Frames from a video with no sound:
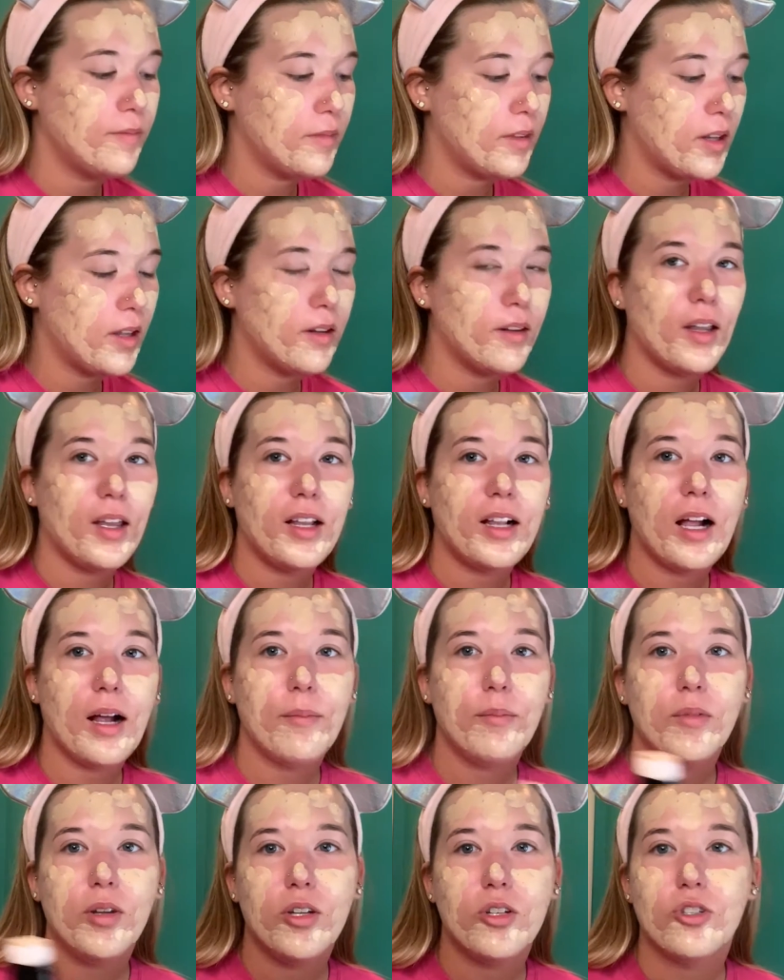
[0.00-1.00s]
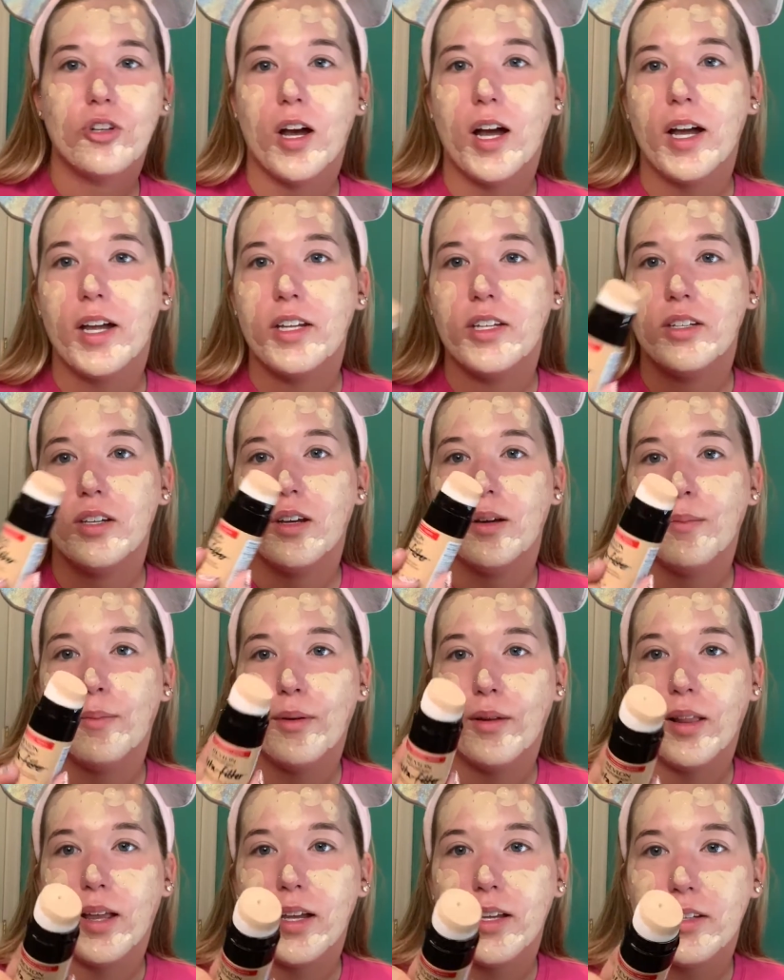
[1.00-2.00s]
And like, I'm gonna try to
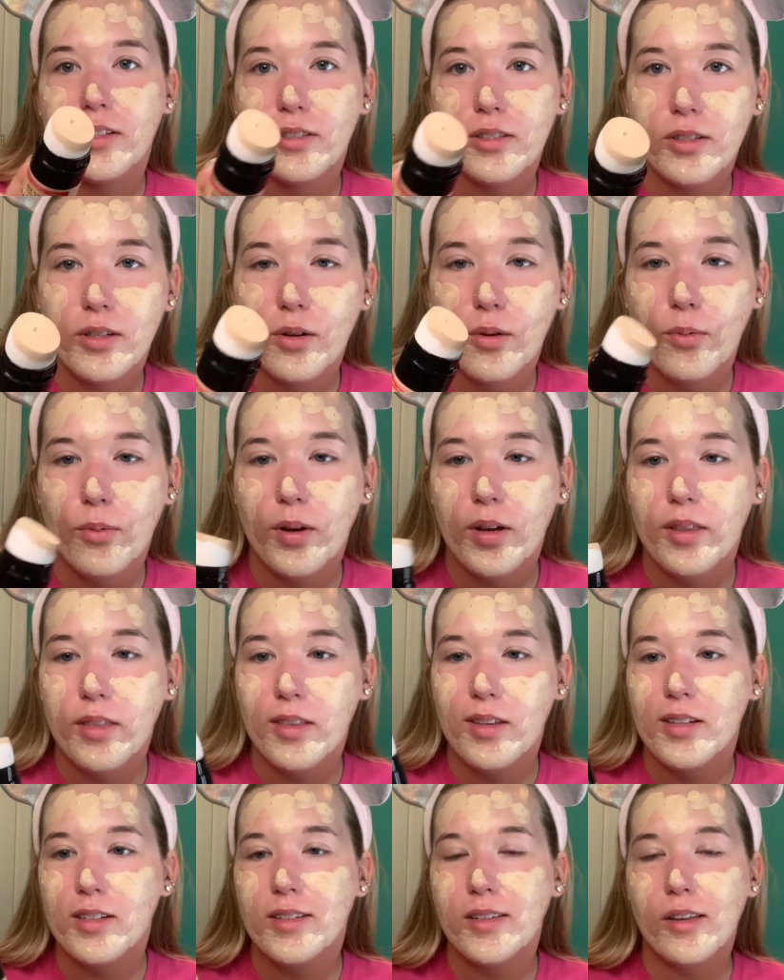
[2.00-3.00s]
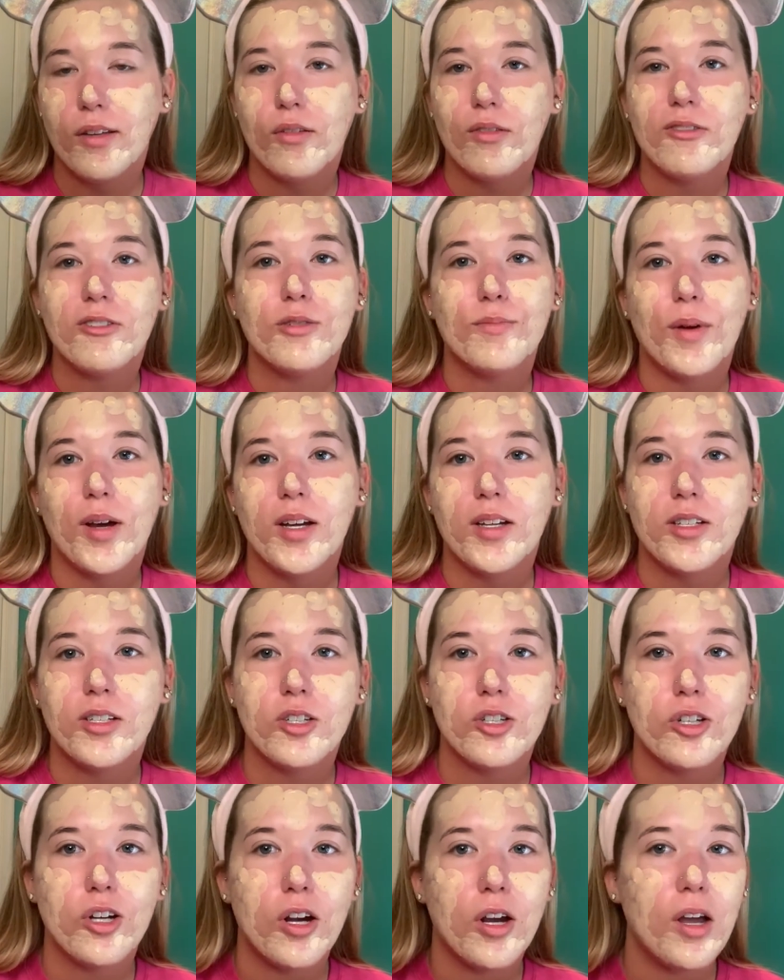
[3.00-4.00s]
blend with this little
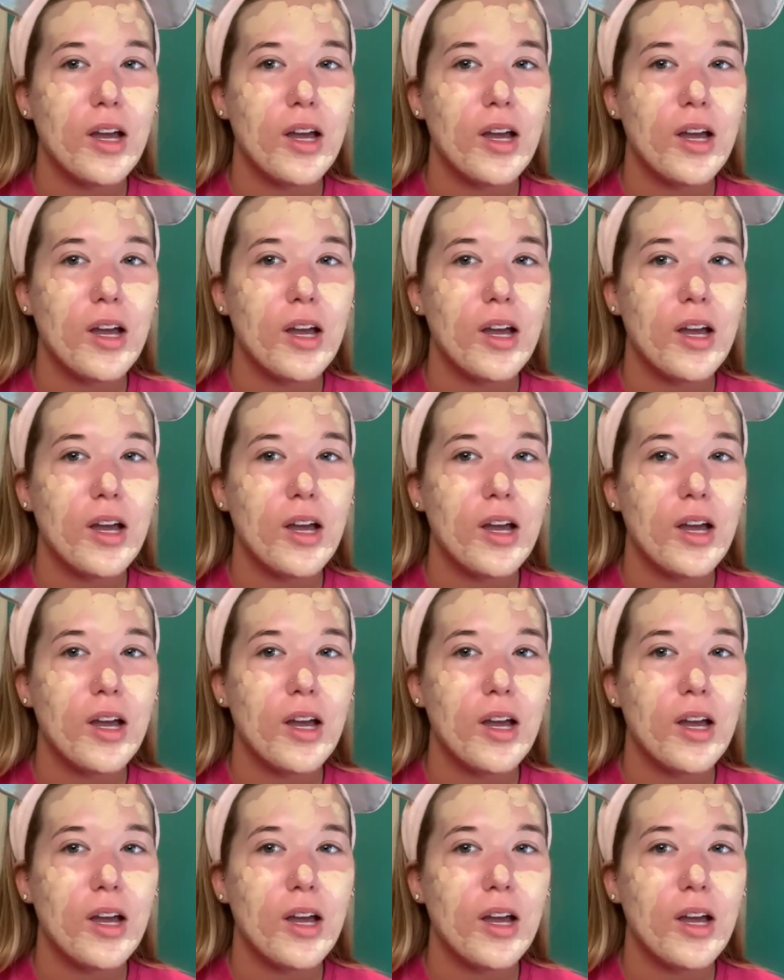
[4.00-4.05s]
sponge,